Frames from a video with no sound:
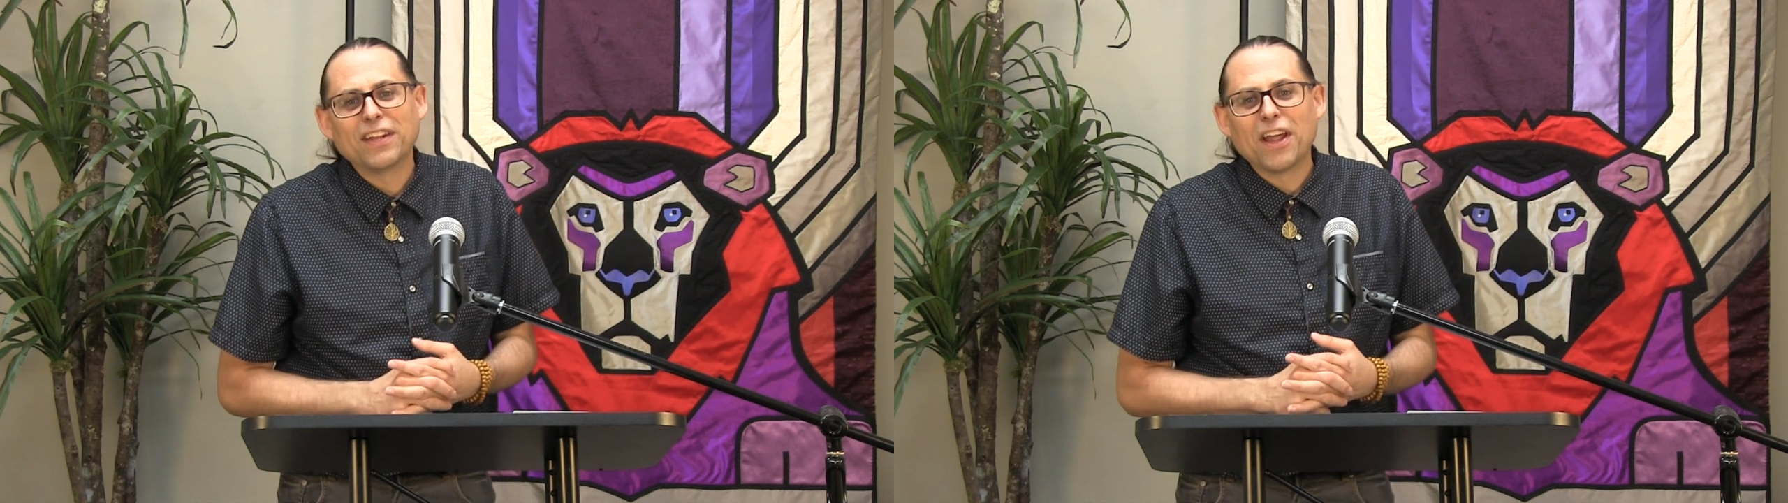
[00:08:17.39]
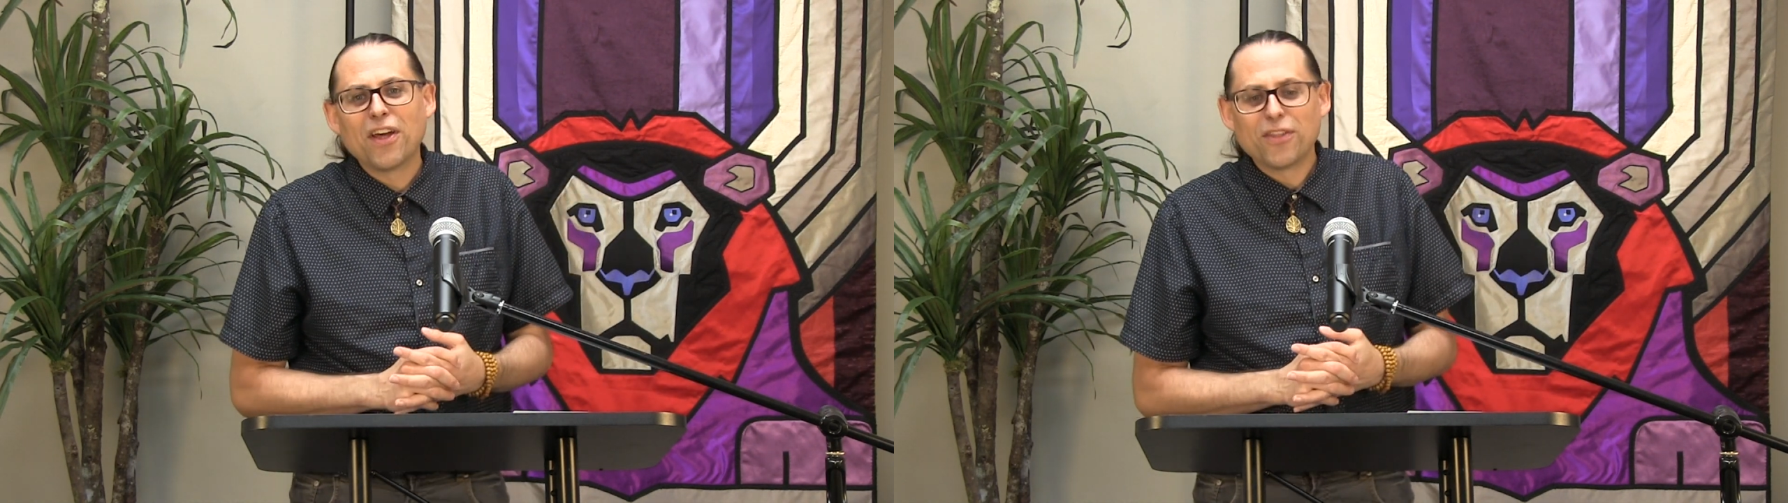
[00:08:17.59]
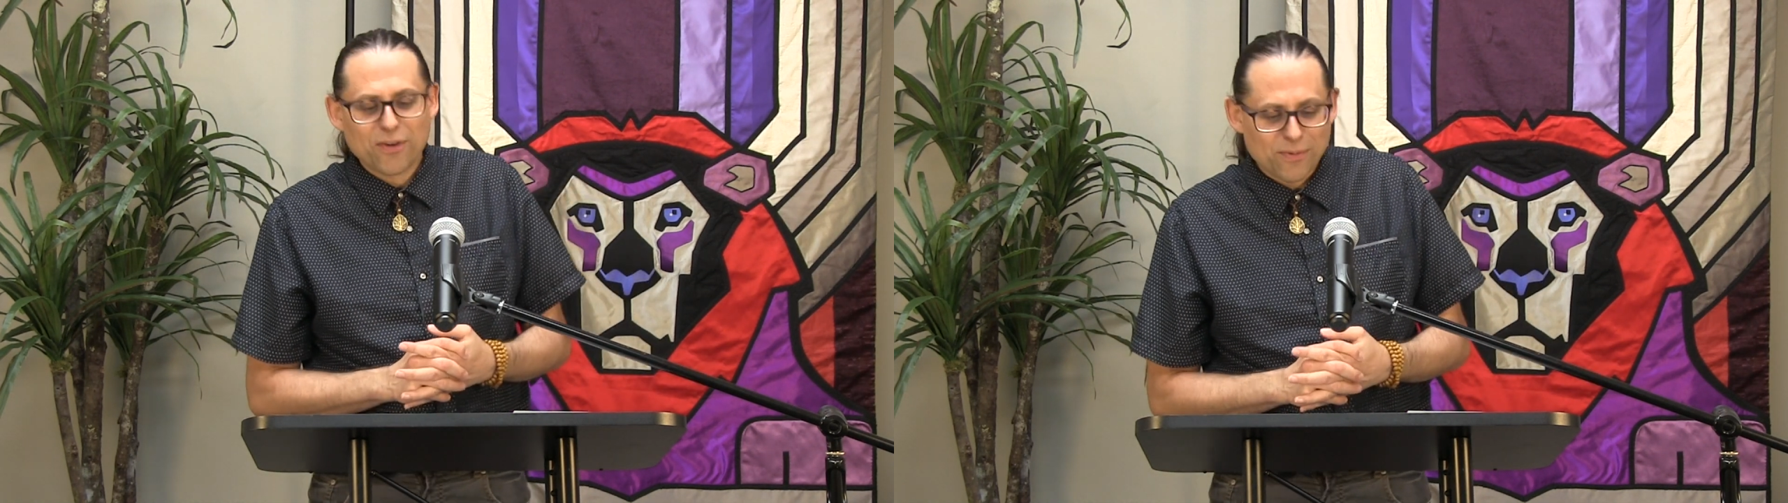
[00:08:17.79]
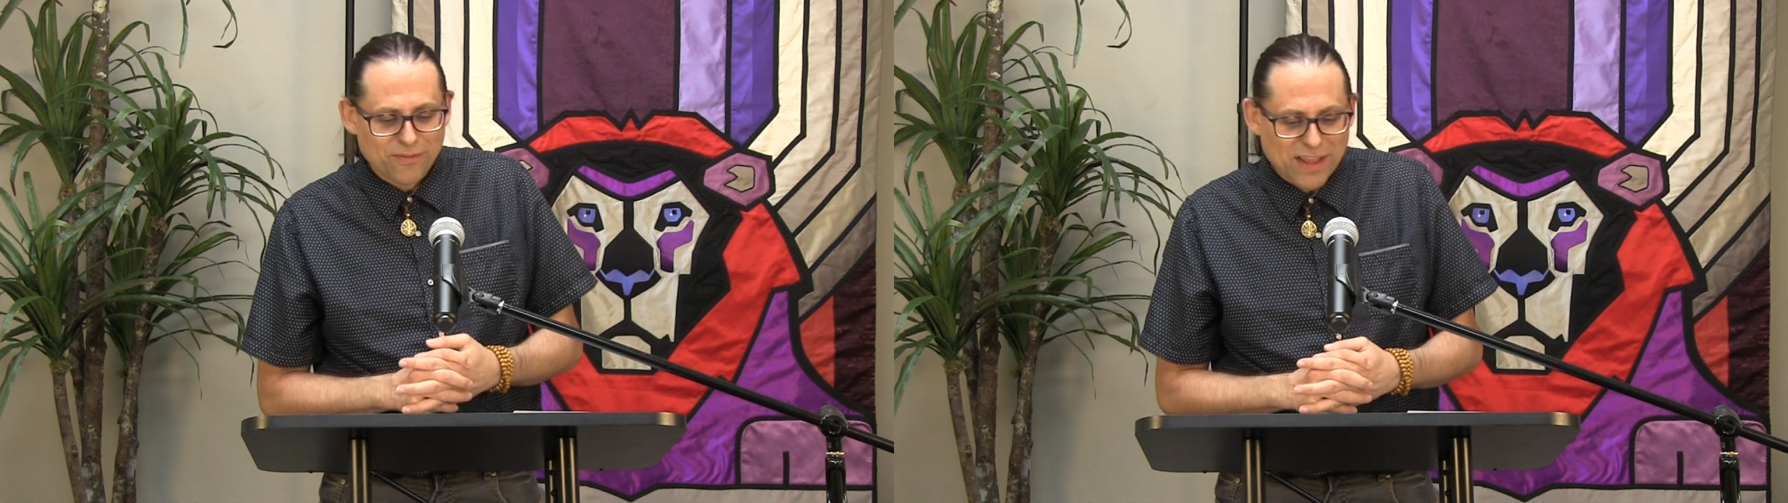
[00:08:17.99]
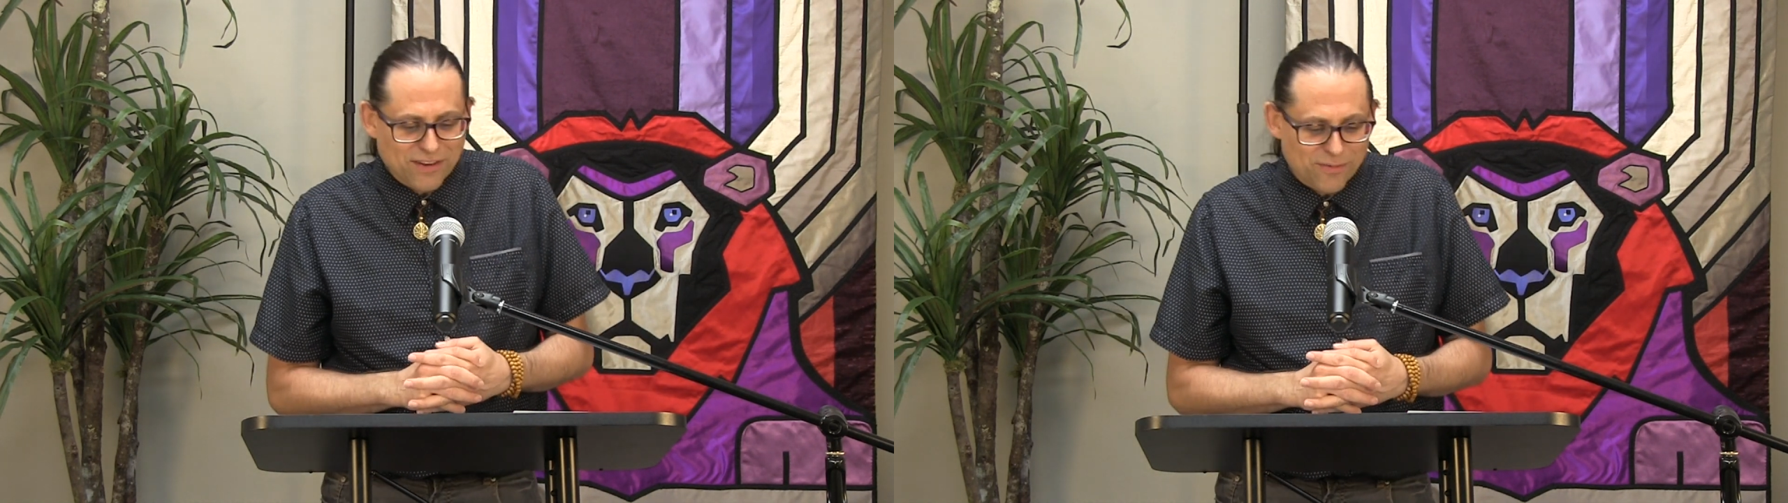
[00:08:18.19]
and other
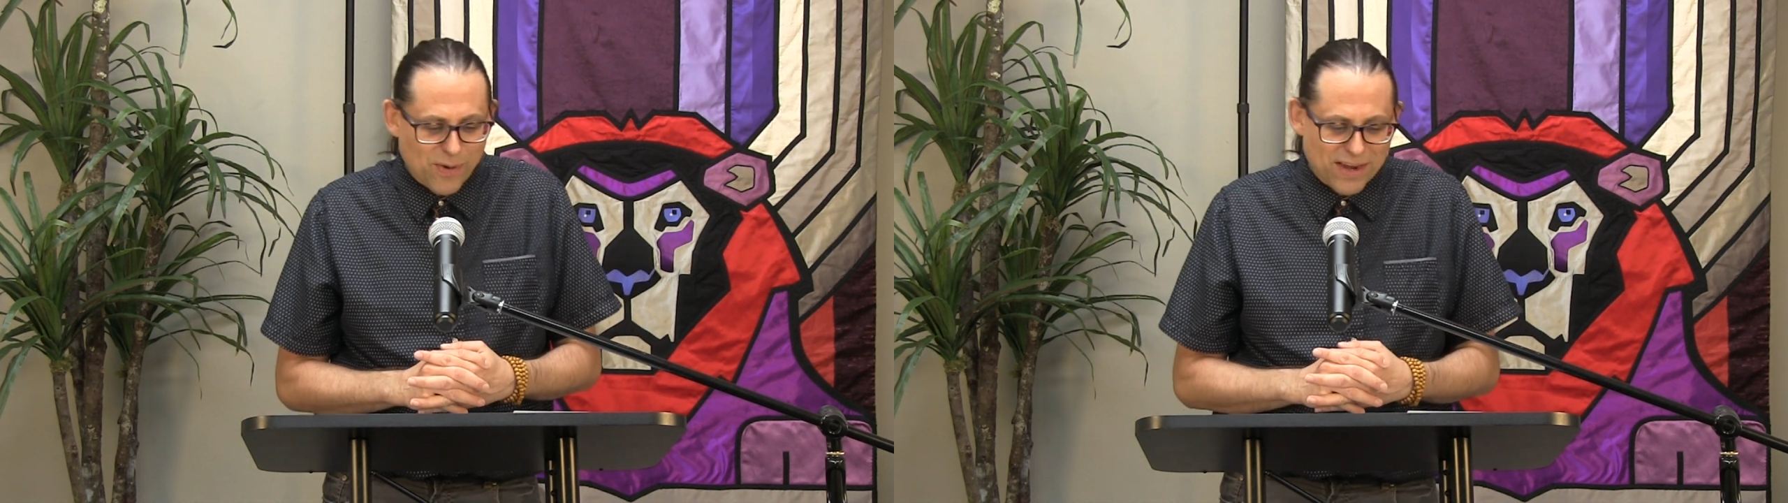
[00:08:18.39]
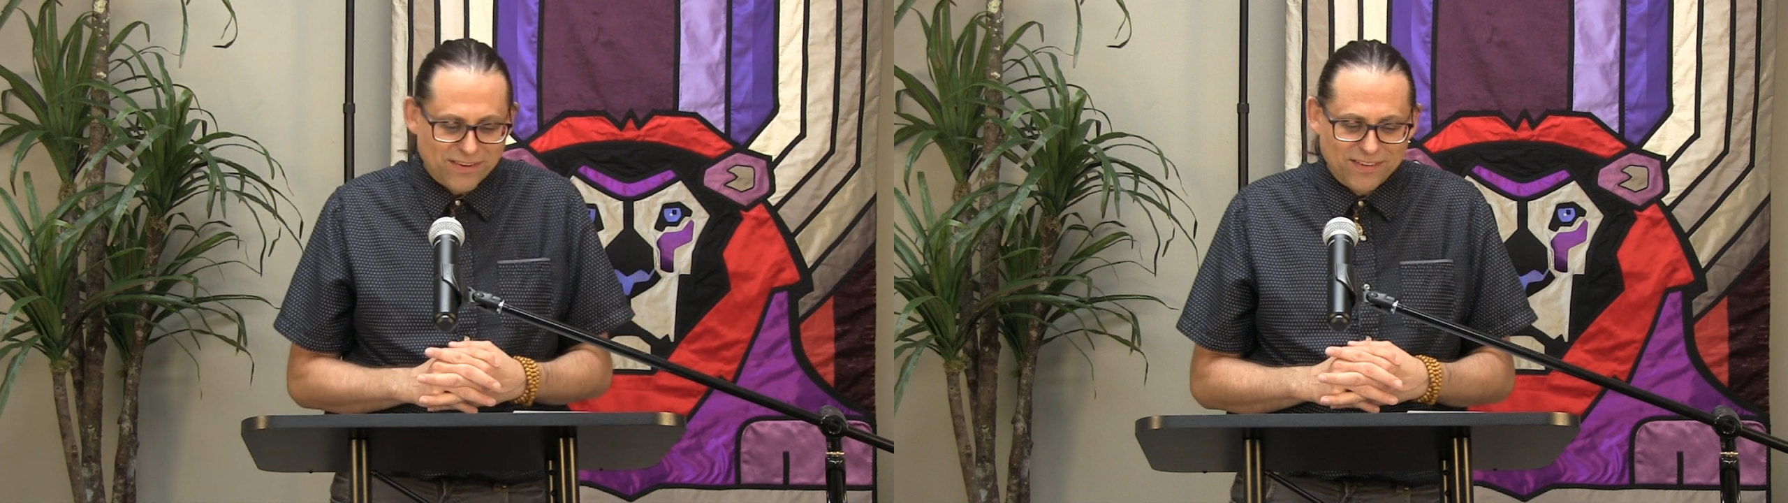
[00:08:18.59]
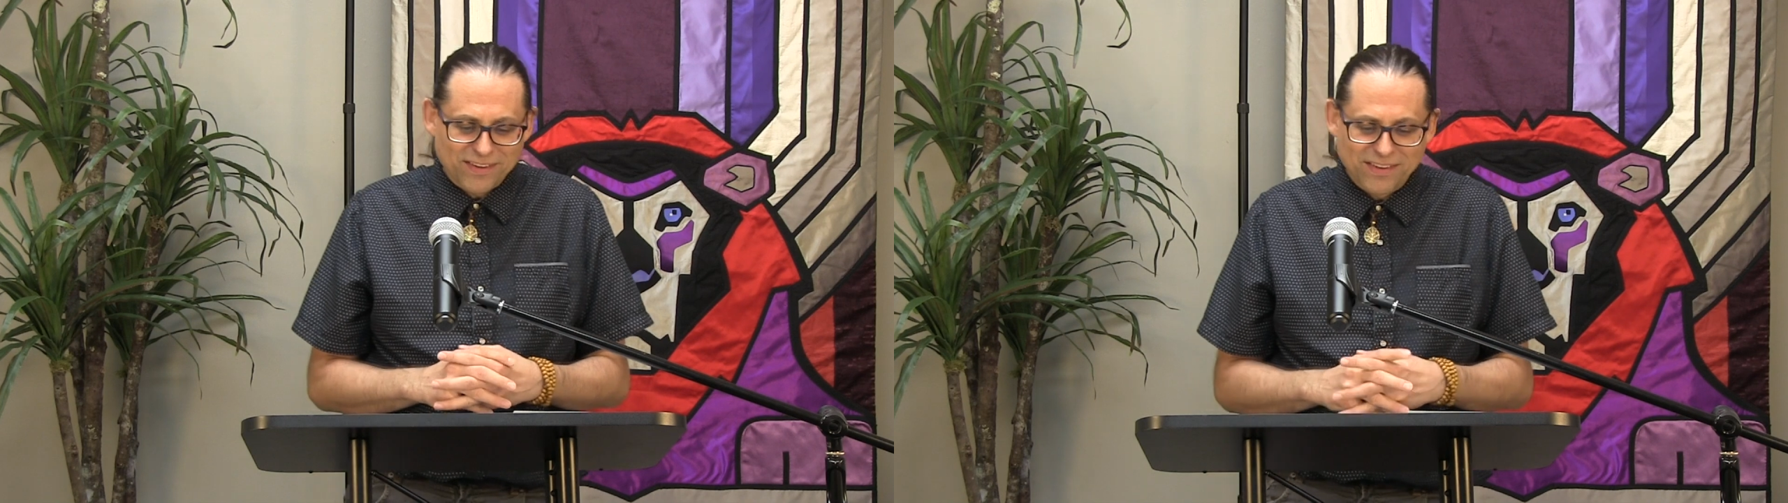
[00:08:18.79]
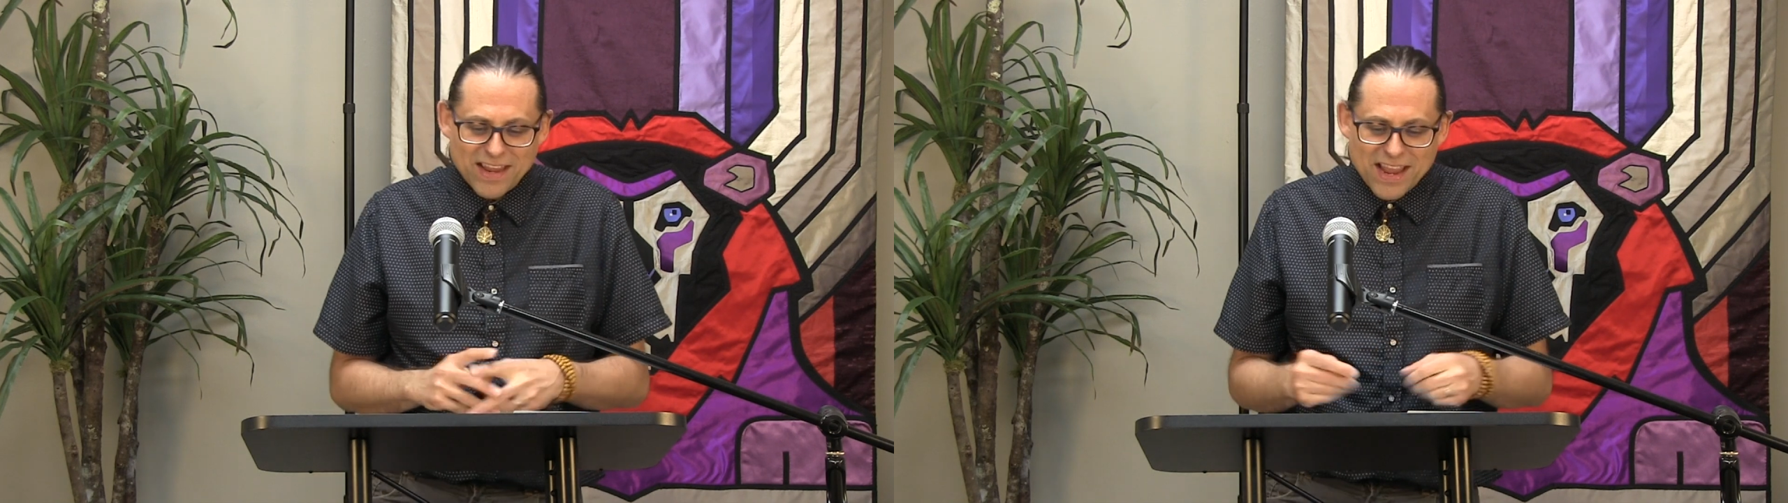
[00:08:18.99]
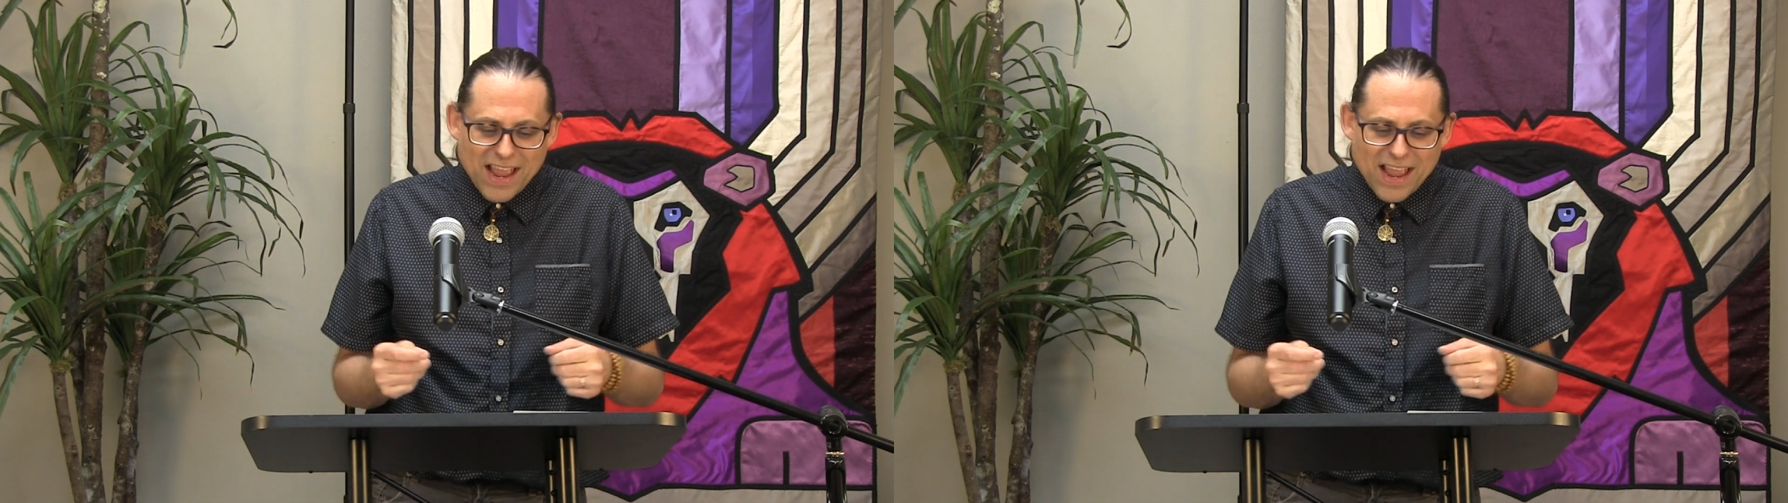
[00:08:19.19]
reflective practices,